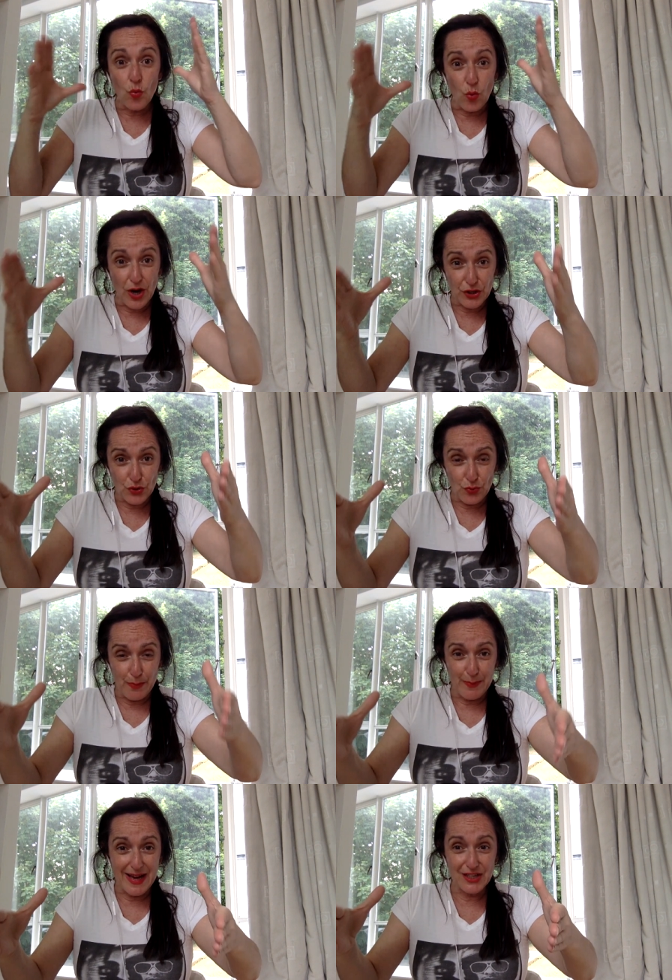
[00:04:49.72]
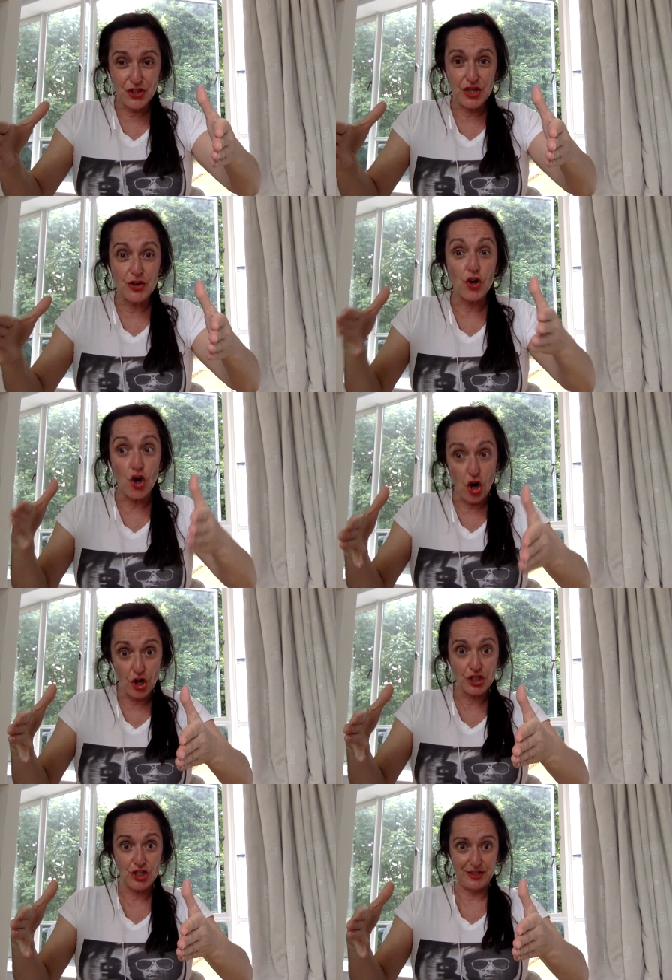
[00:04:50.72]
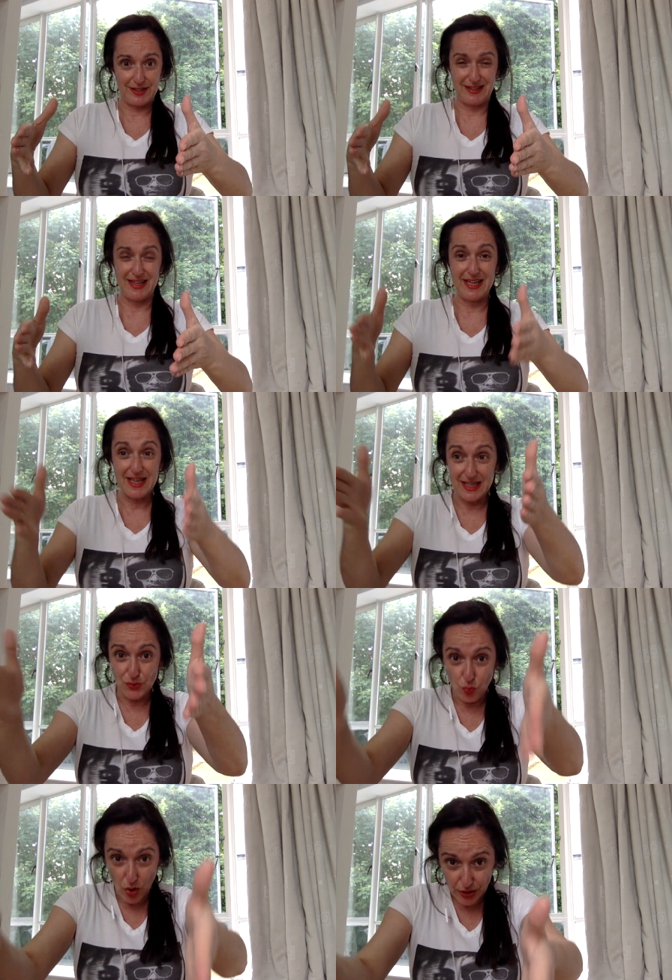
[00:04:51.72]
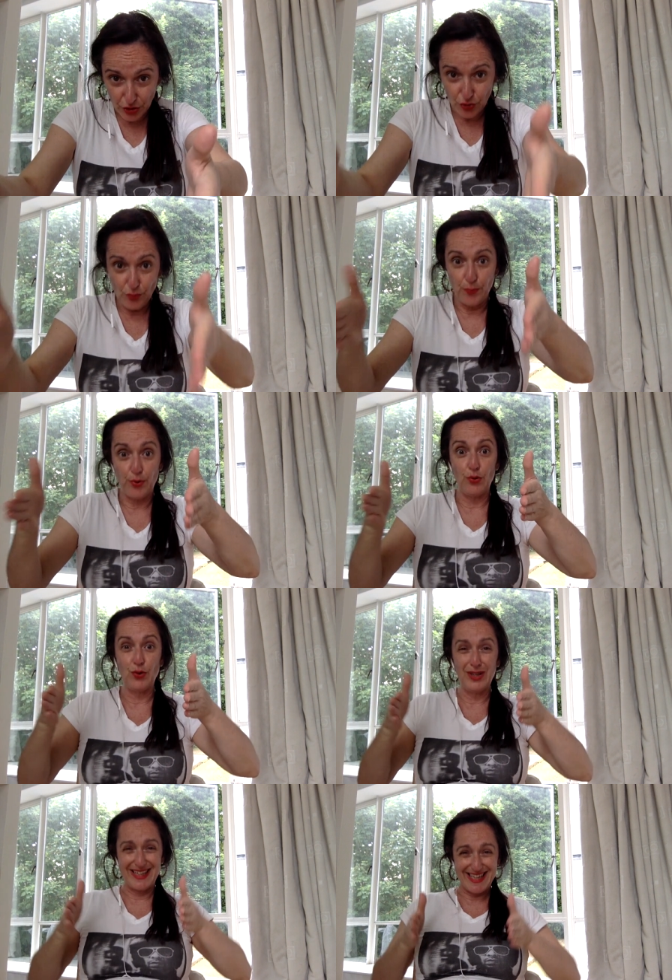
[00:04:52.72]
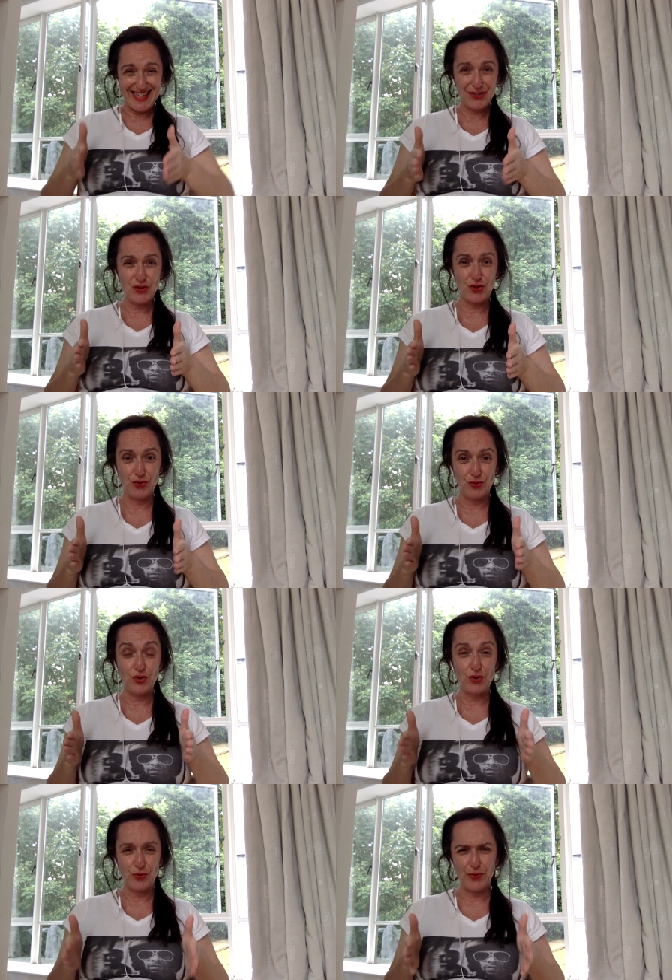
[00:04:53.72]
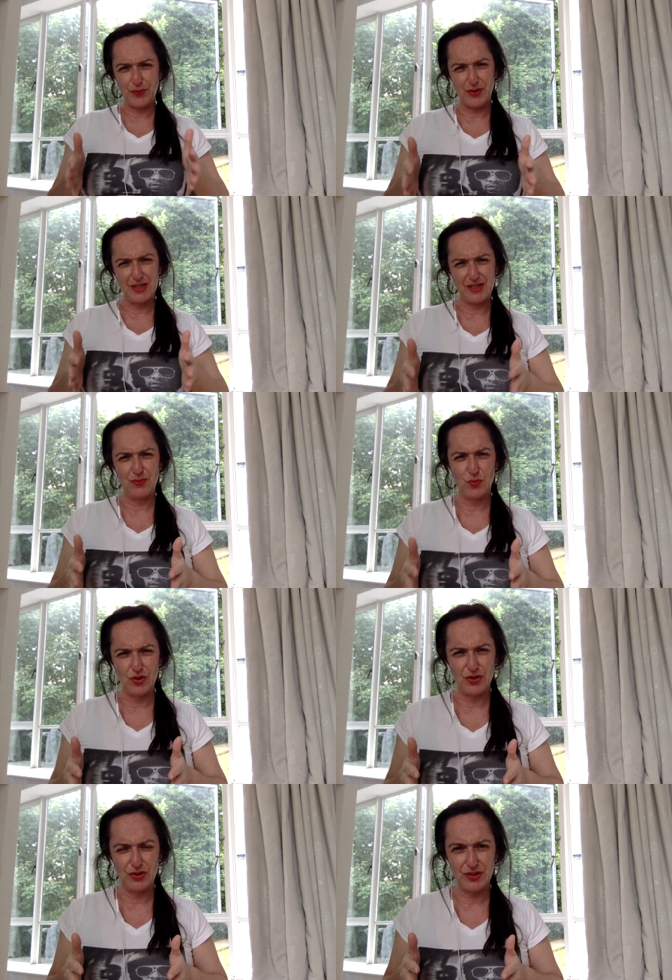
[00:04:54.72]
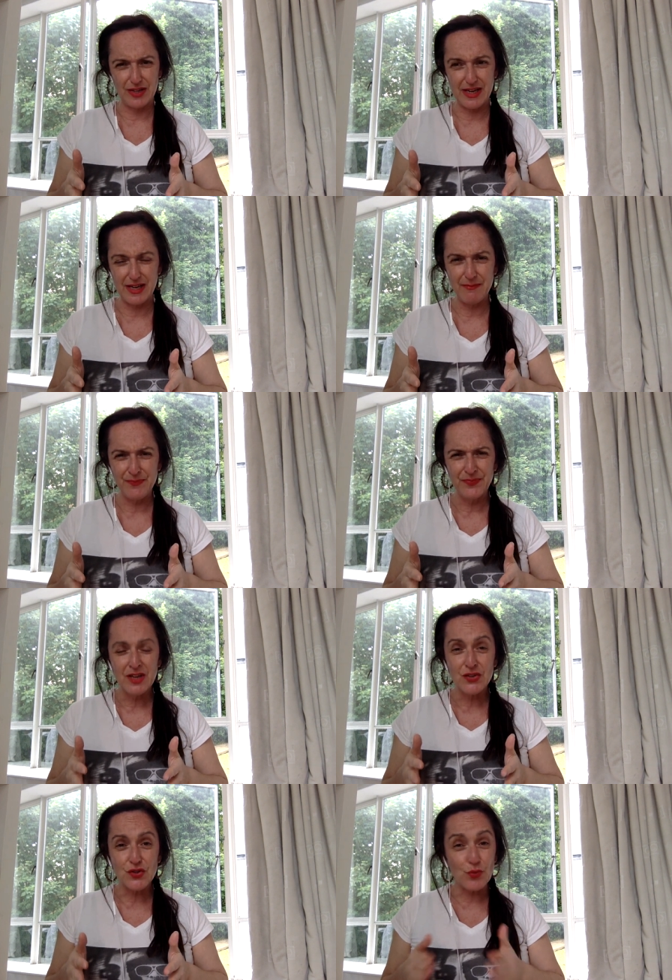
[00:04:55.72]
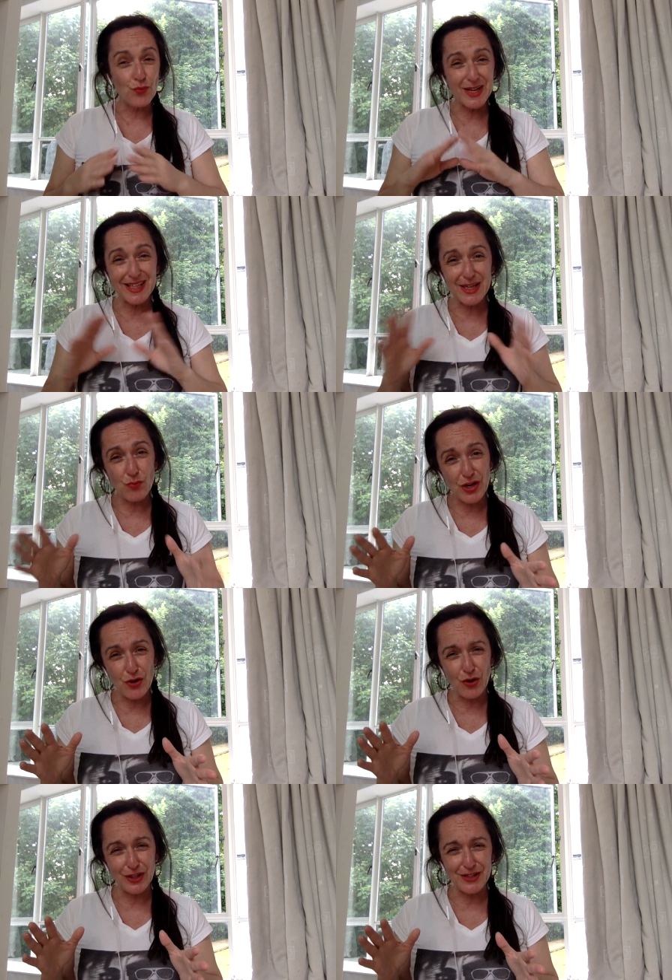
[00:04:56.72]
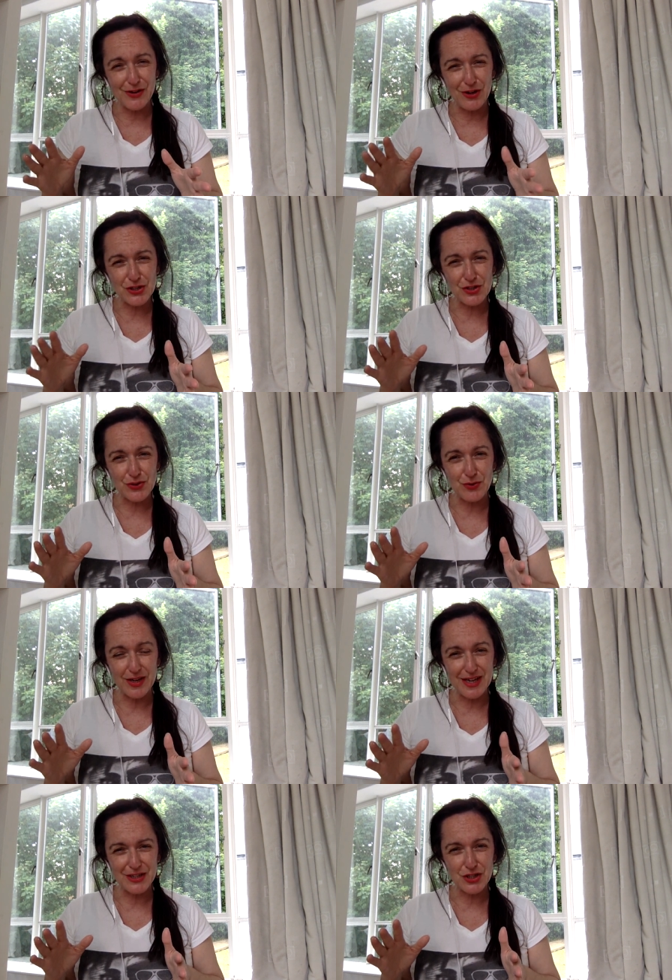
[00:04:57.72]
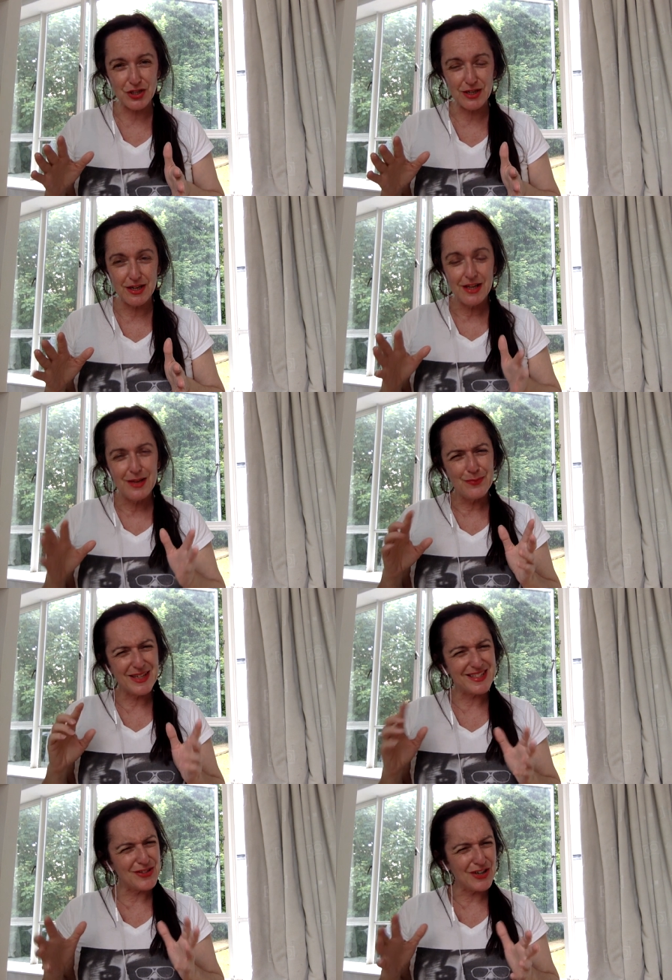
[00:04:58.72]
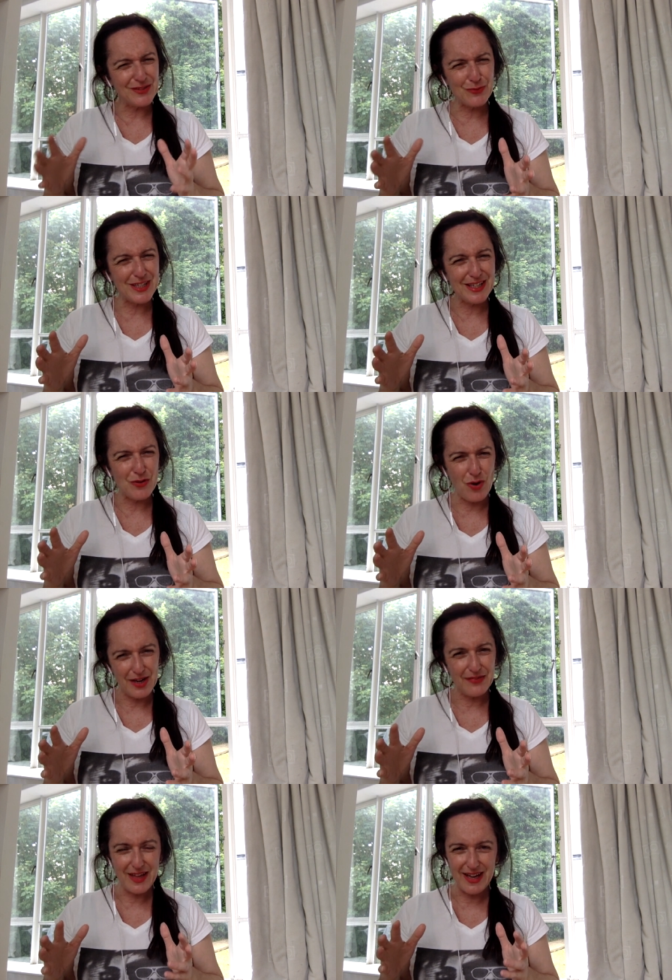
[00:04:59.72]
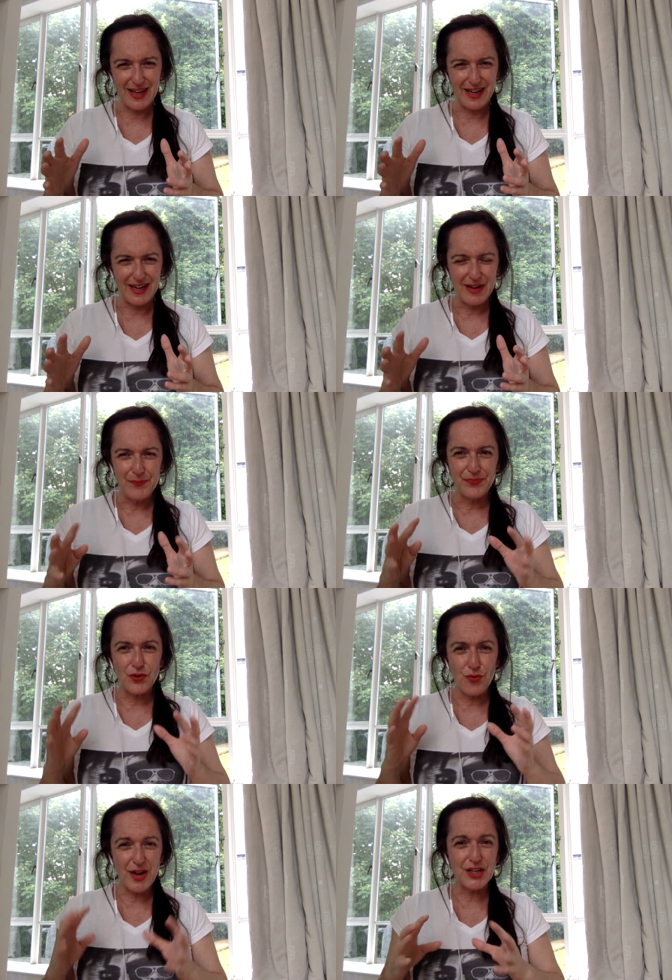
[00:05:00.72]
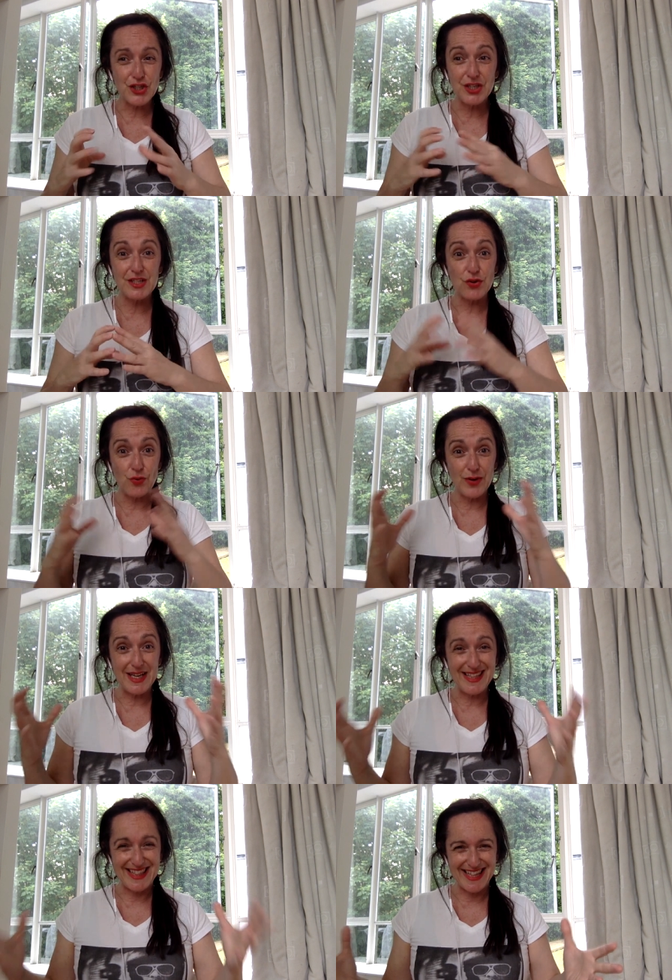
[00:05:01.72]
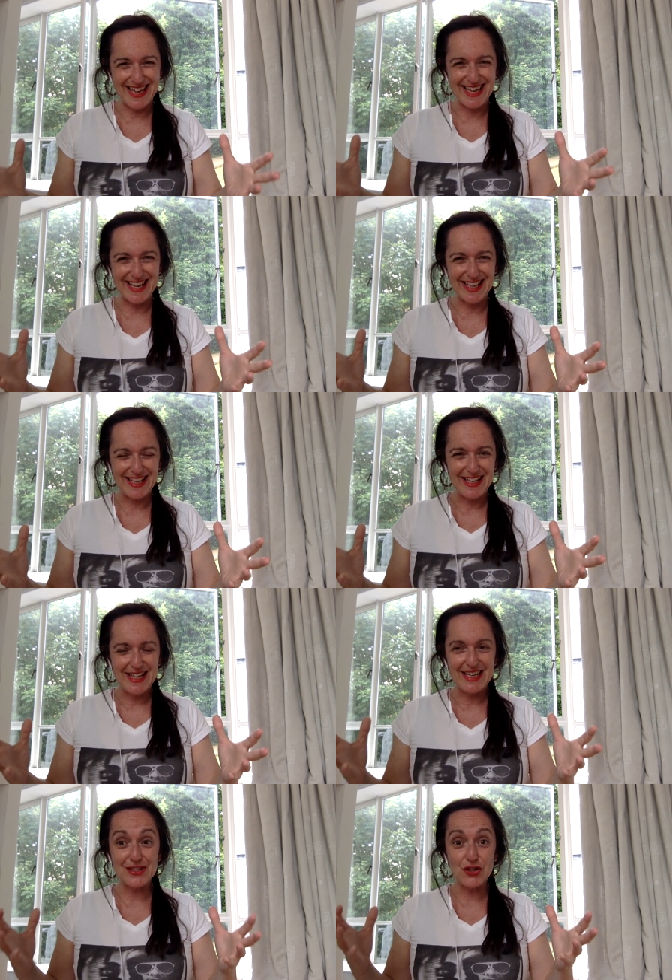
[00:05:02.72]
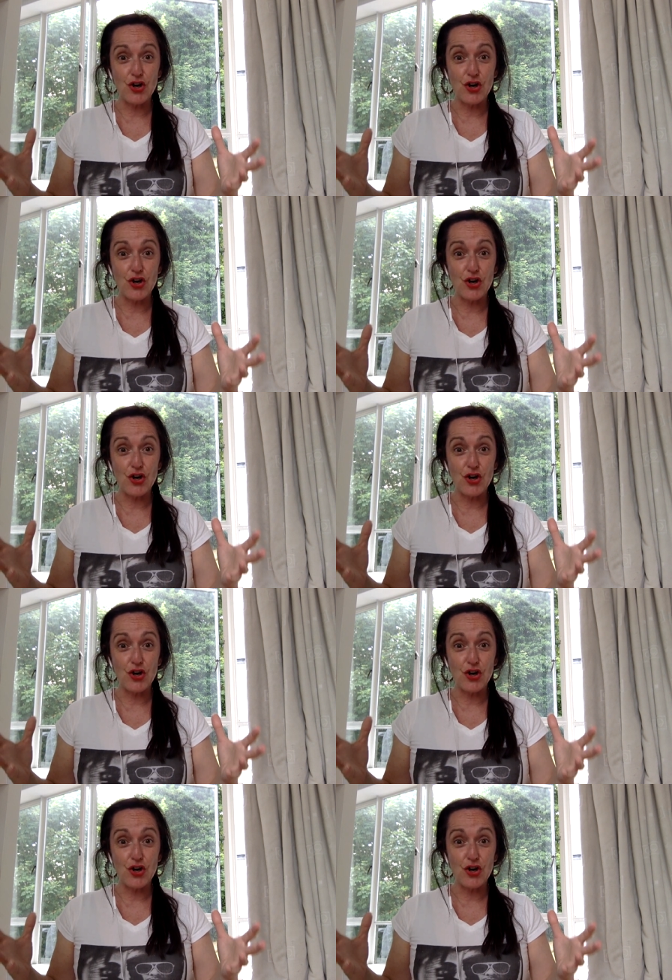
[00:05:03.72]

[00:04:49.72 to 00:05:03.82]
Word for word: what you imagine consciously is what you pull into your 3D world, okay? So, really, we call it conscious creation, but it's not really quite that. Creation is already there, it's